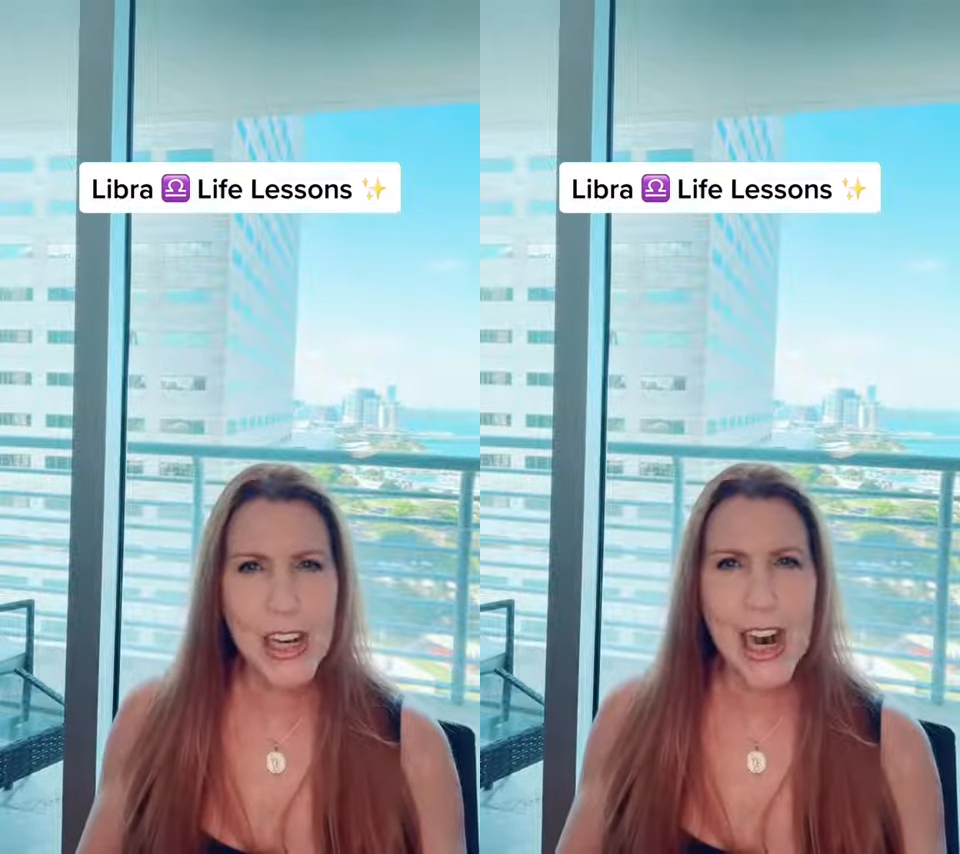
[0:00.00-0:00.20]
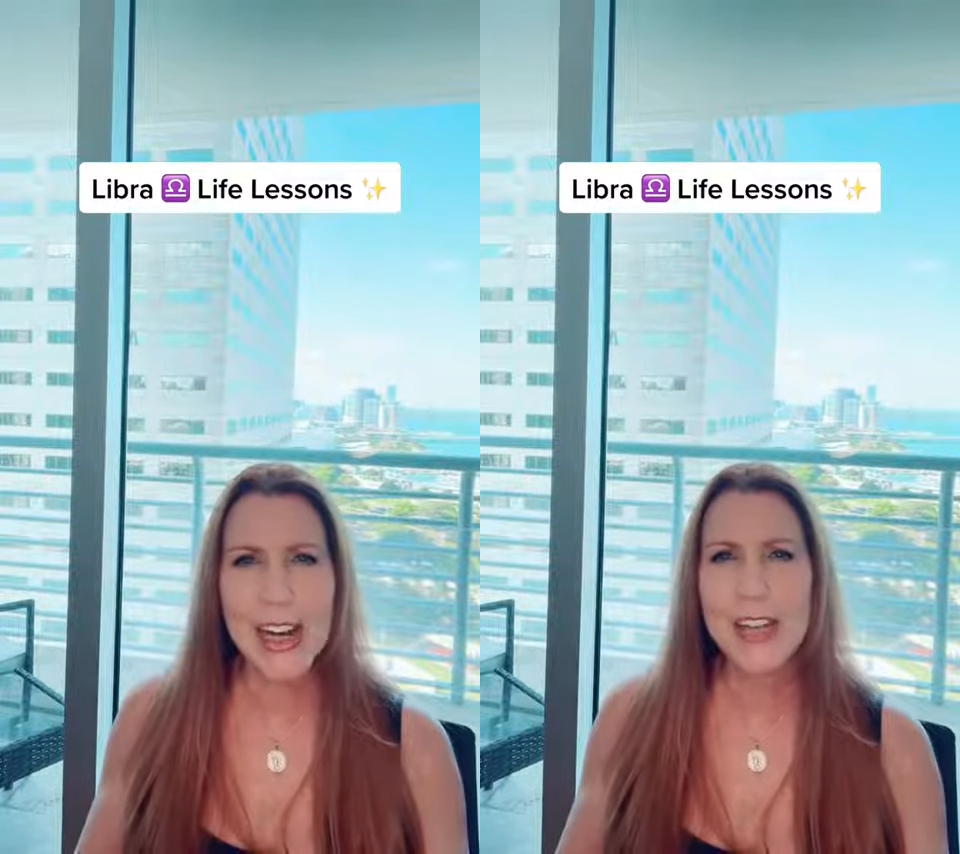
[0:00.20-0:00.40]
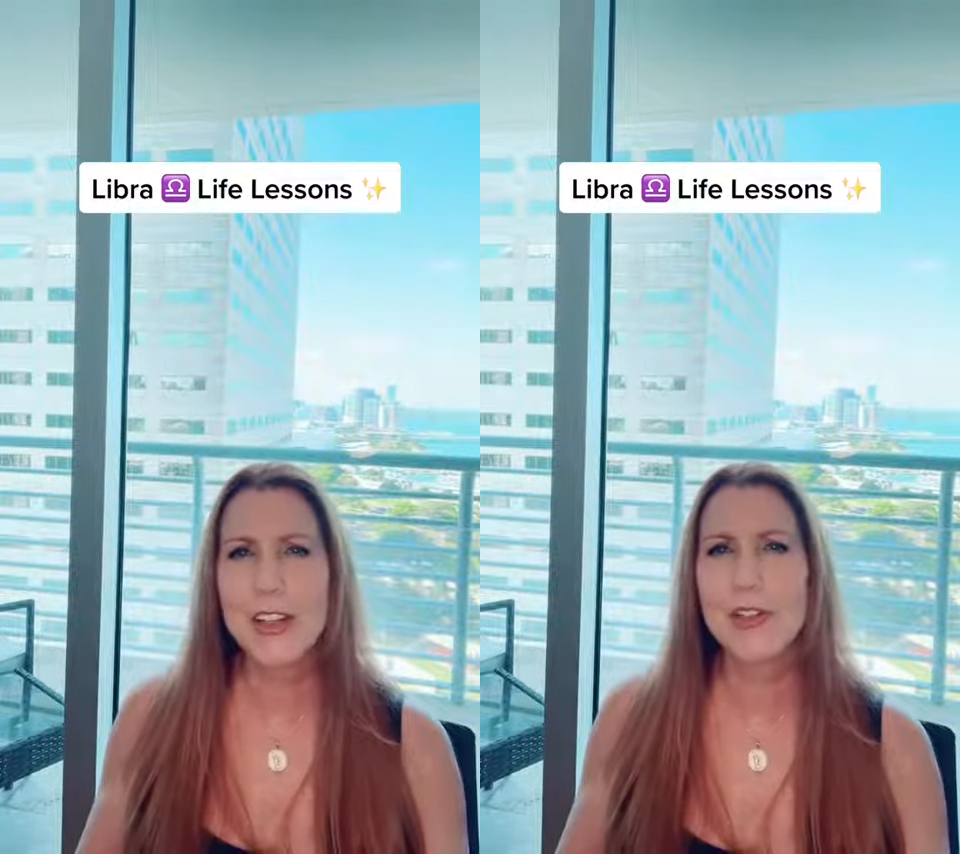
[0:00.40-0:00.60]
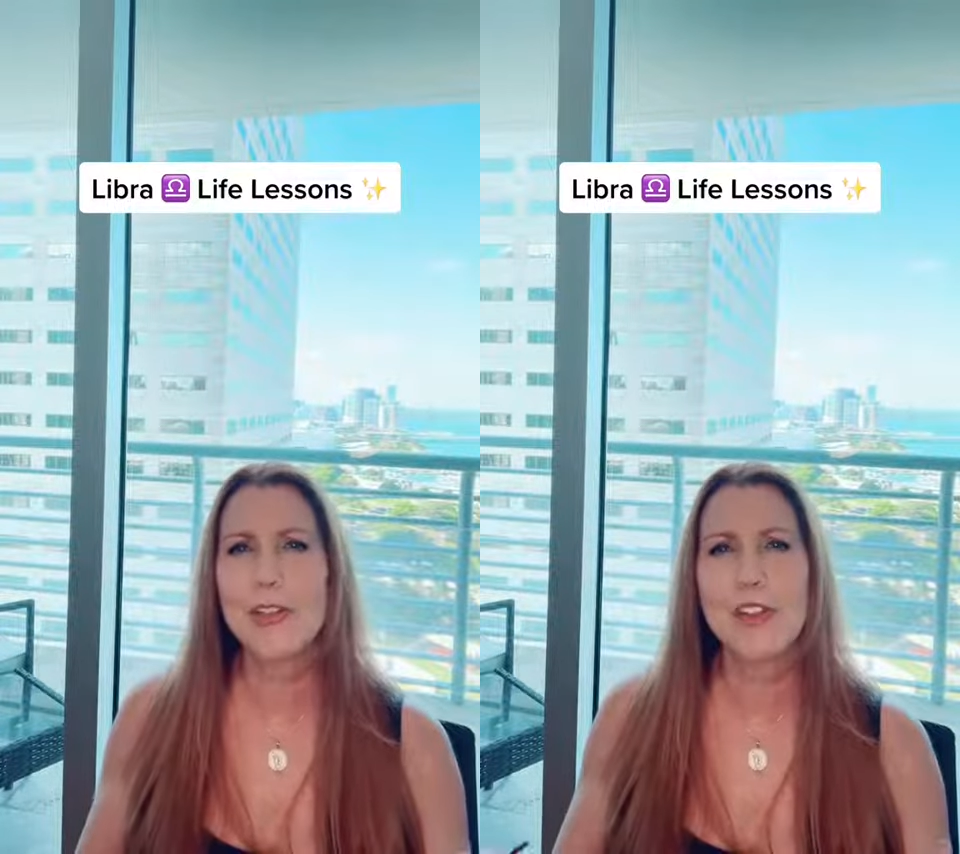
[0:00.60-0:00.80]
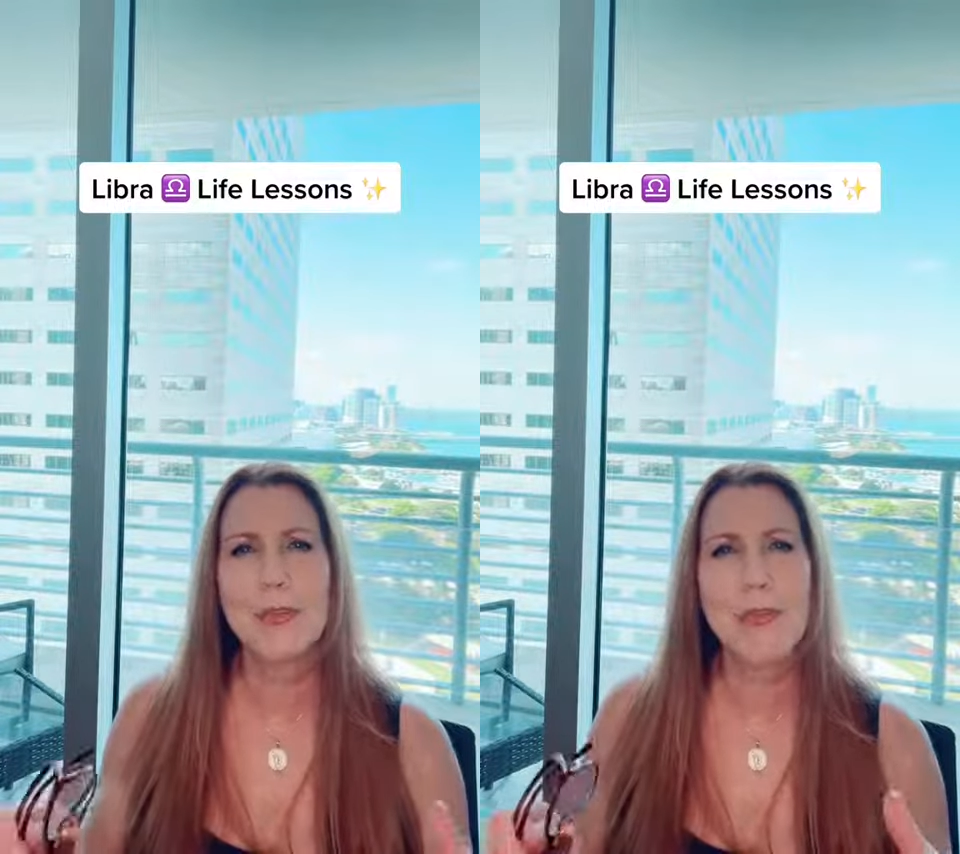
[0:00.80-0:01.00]
guiding you
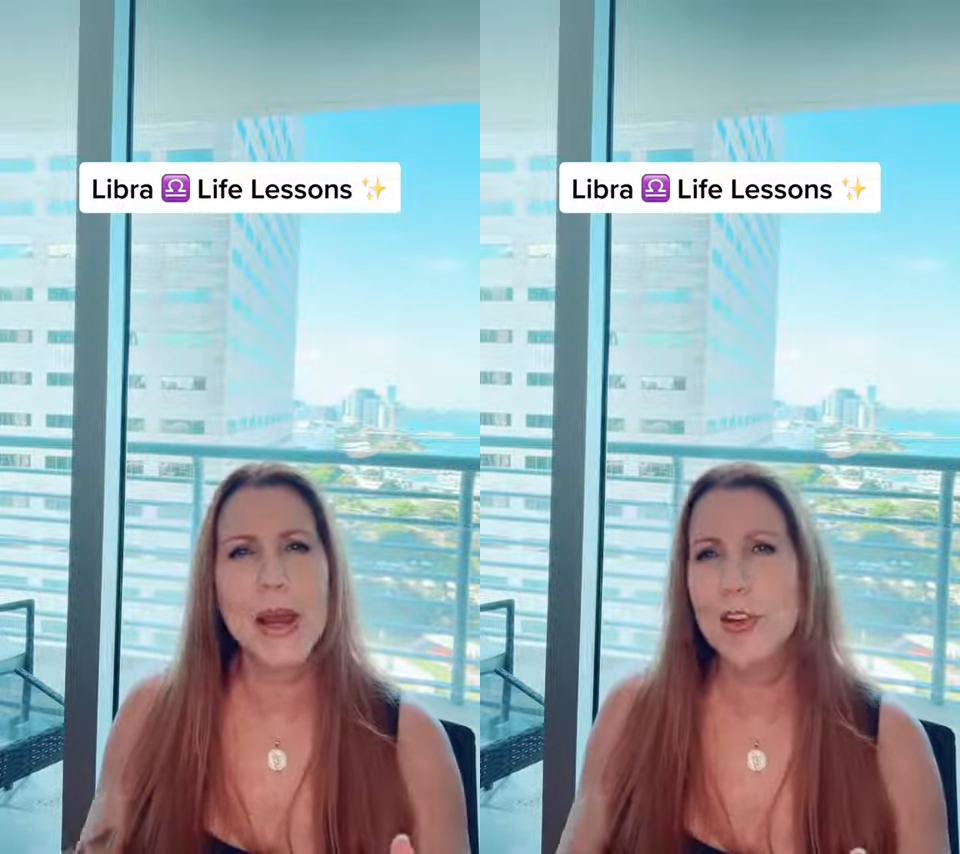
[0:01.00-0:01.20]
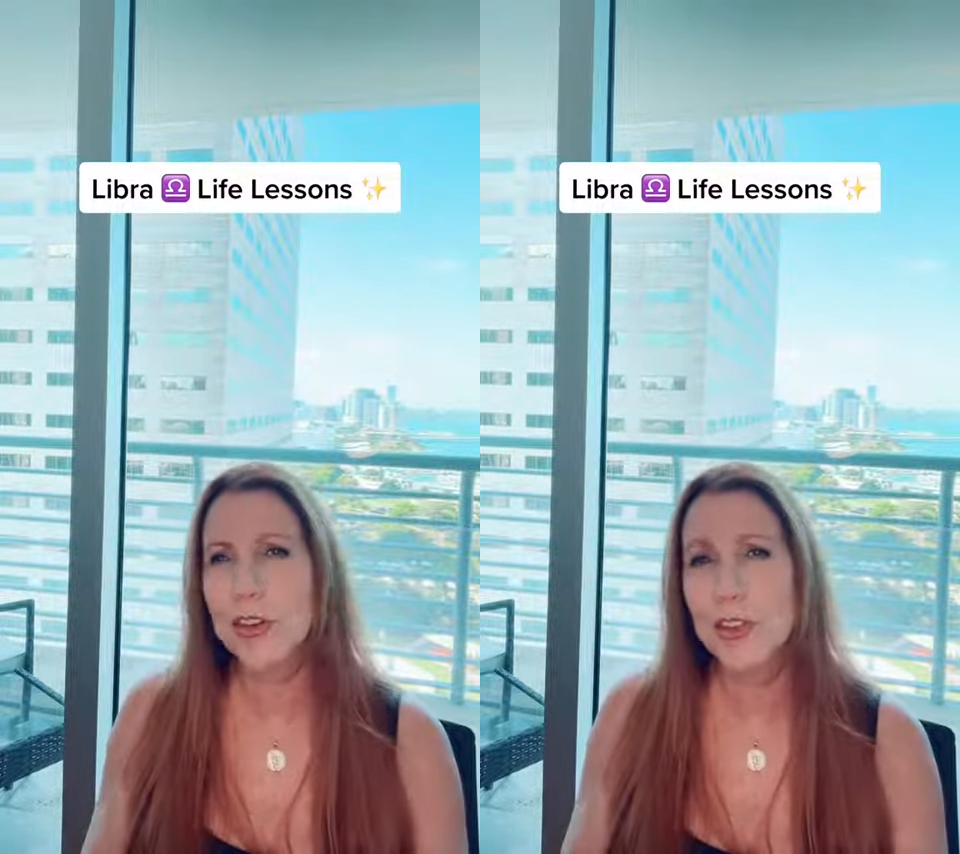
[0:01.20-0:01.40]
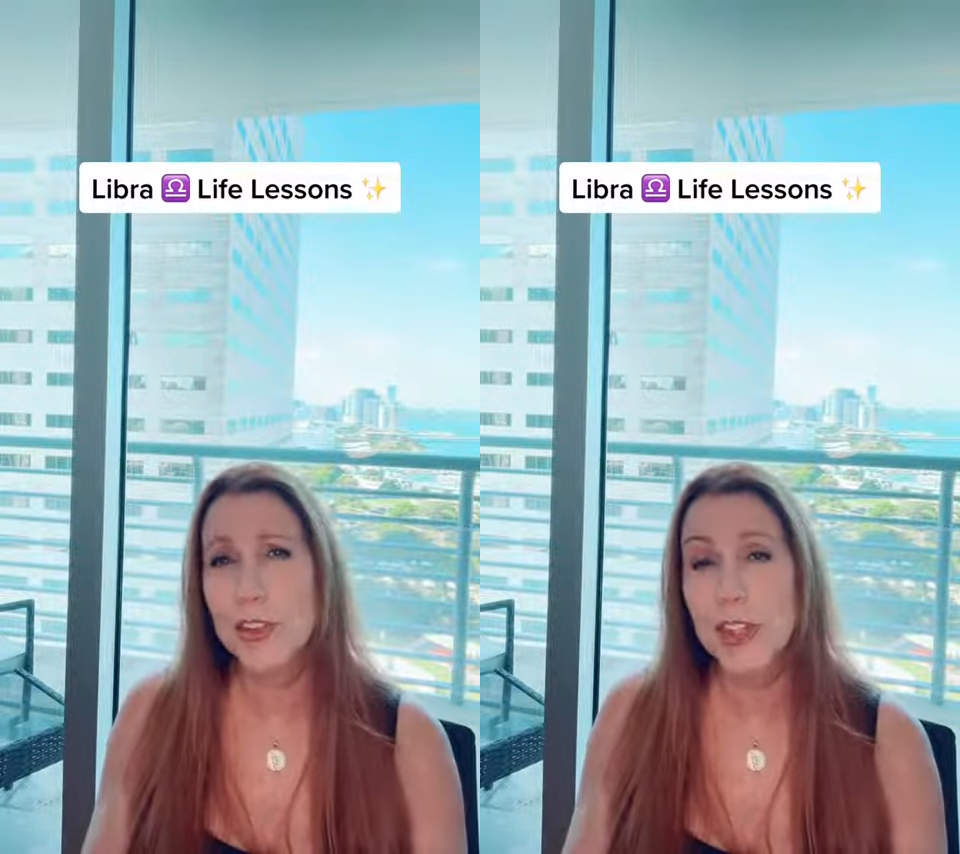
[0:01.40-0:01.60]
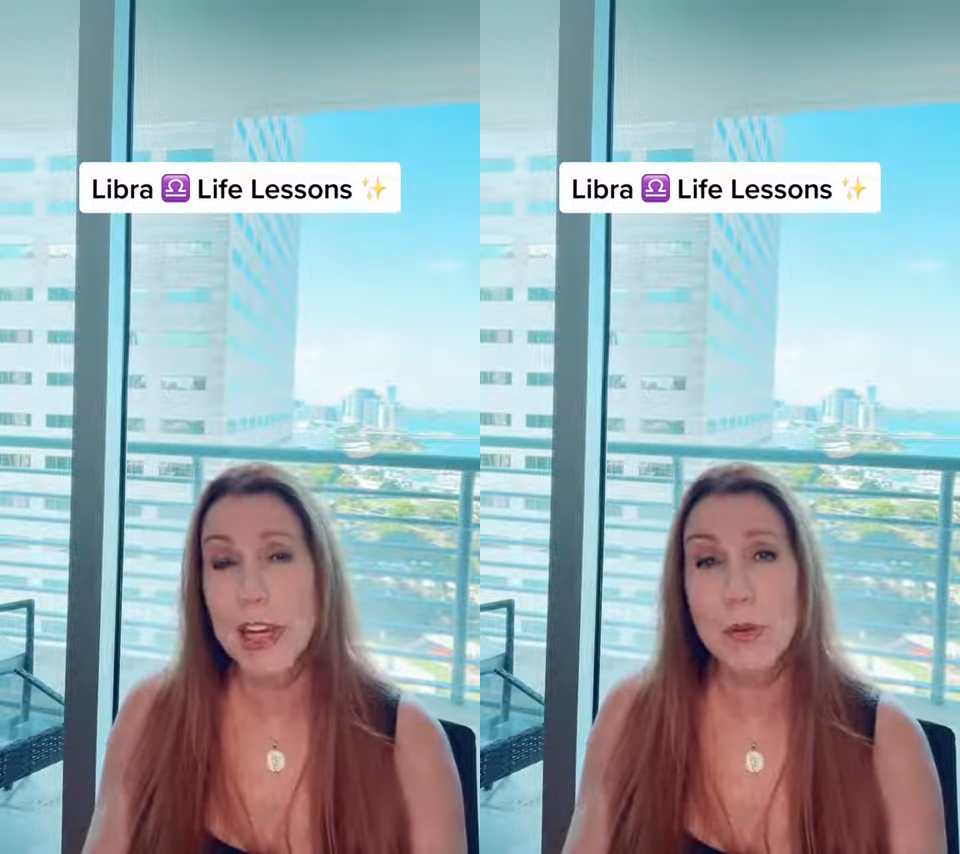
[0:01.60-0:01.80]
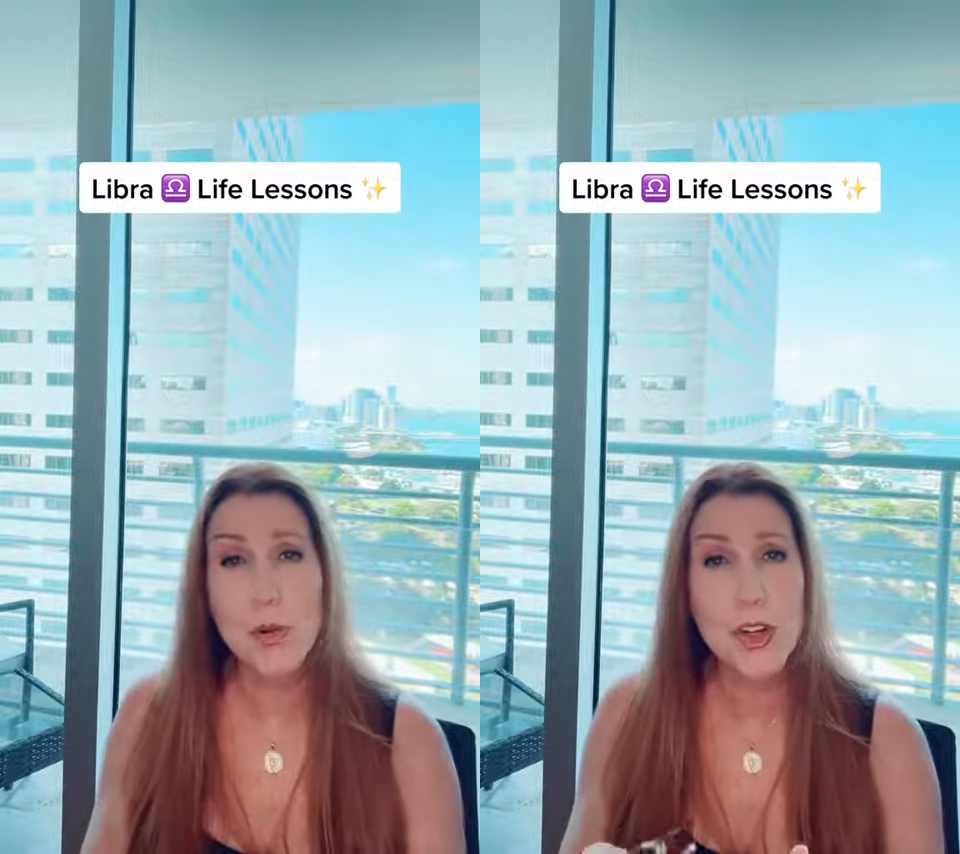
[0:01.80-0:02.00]
to better
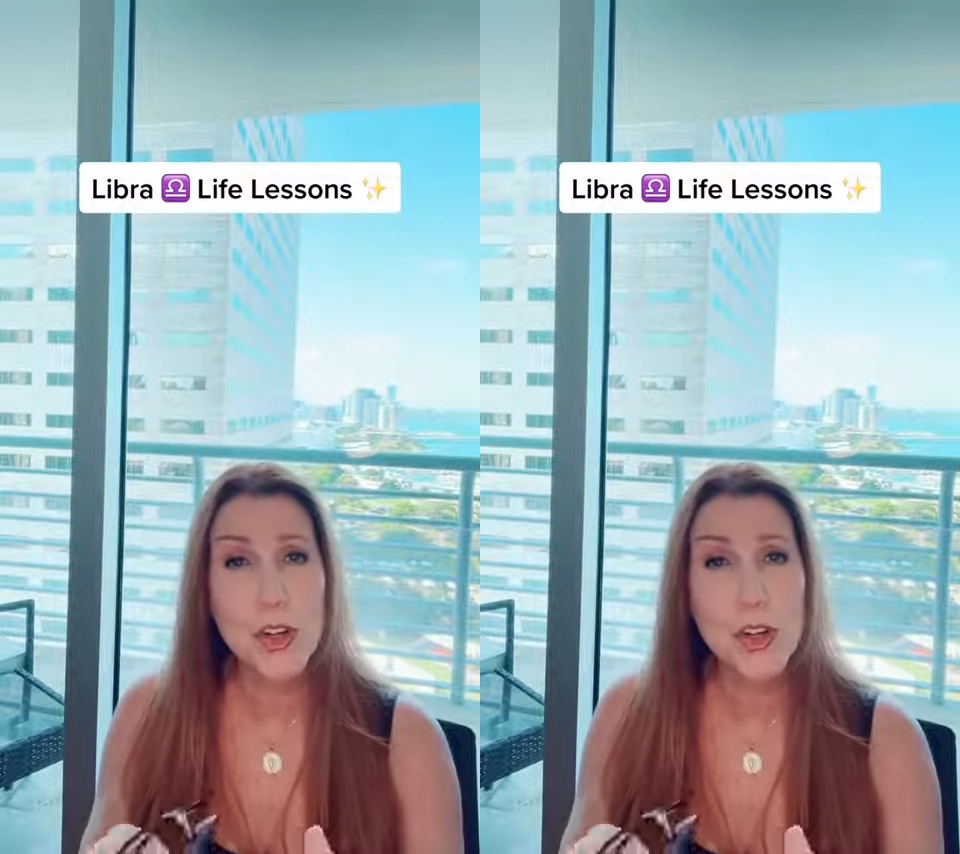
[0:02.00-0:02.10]
understand what